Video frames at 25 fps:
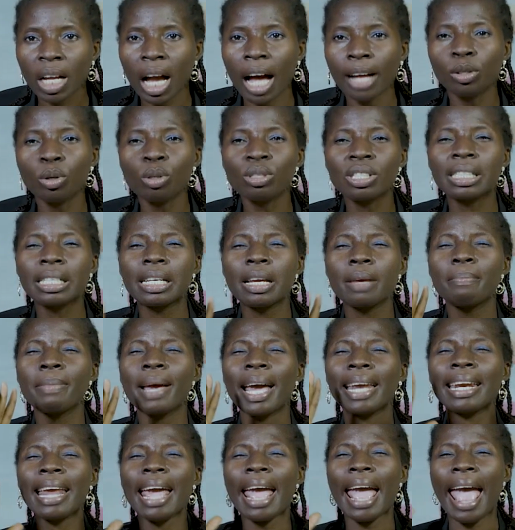And those three
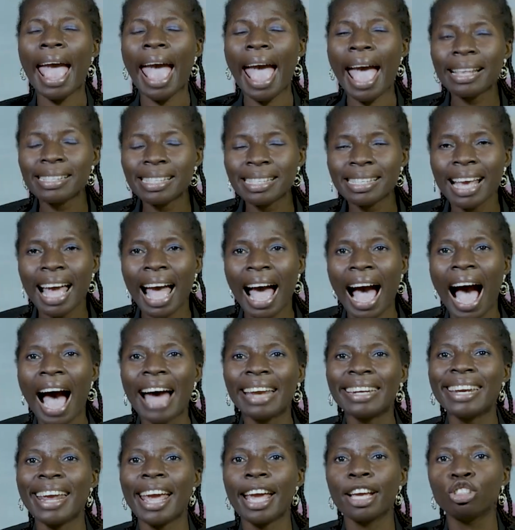men hurt
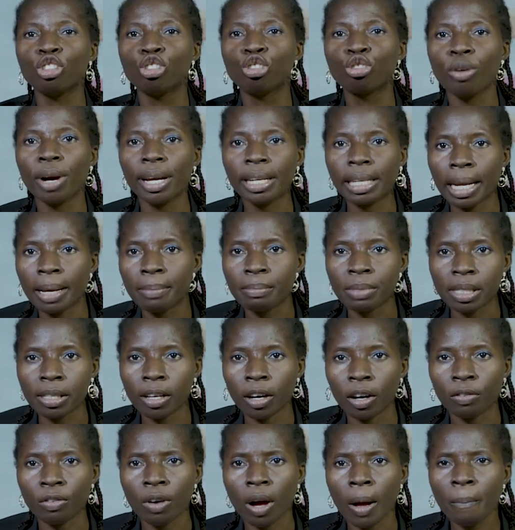and they enjoyed
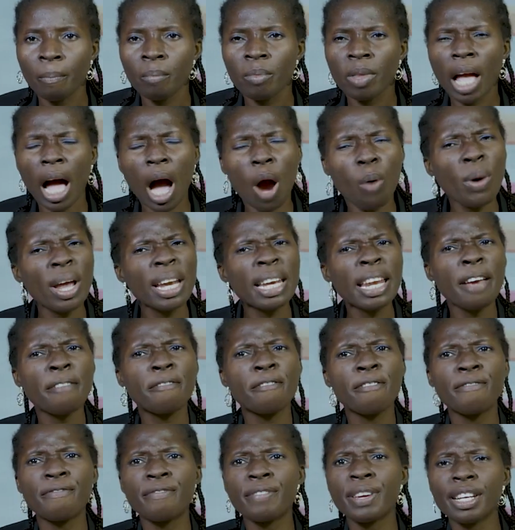themselves. And when they
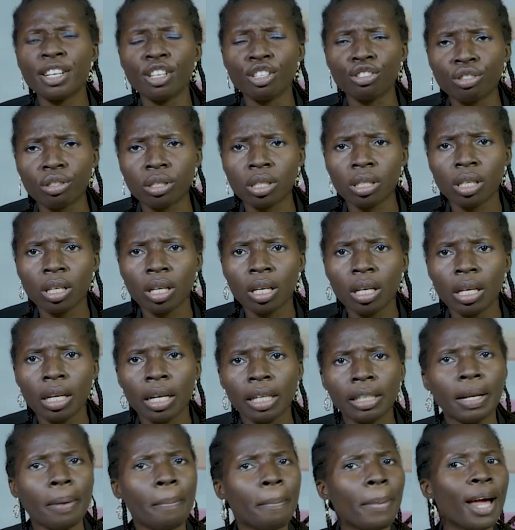finished,
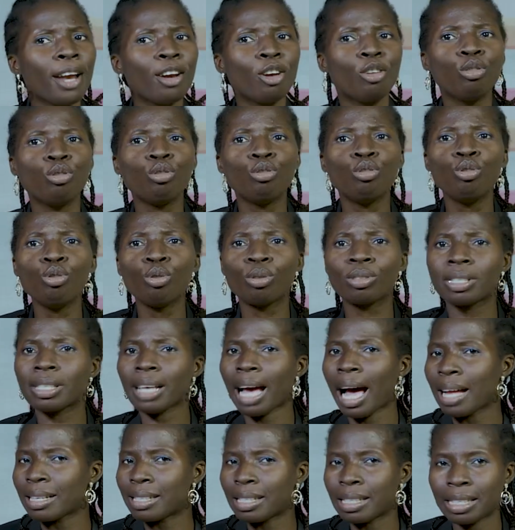the men
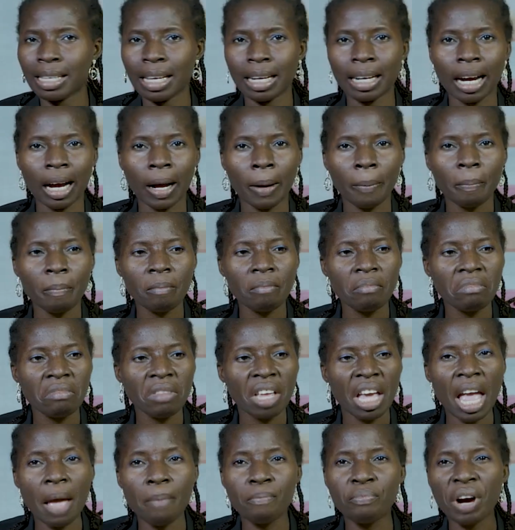looked at Sarah,
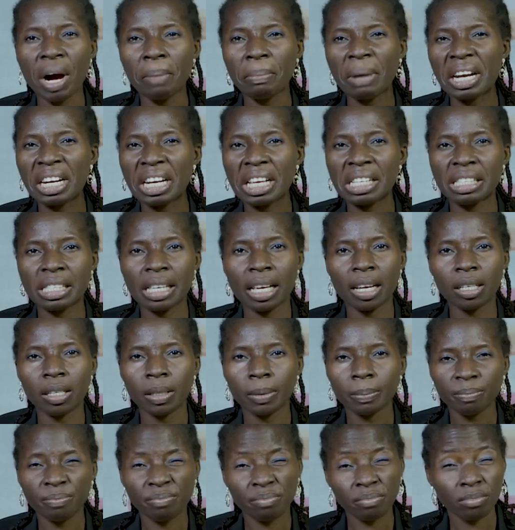Abraham, and they
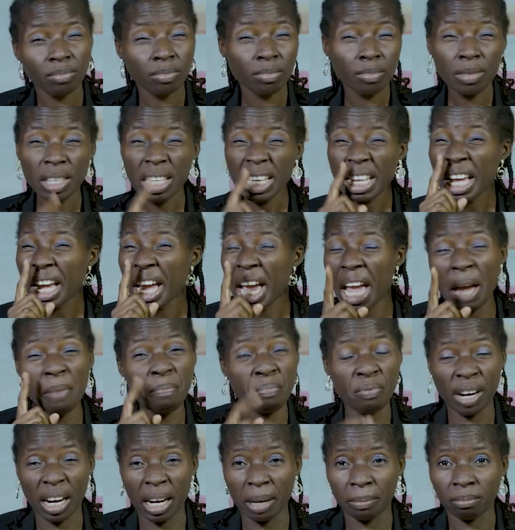said,
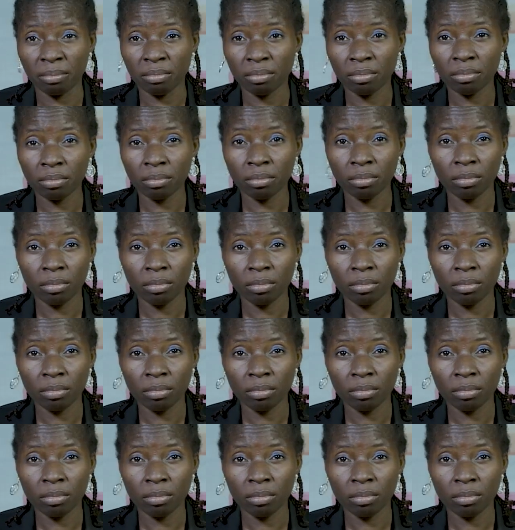Abraham,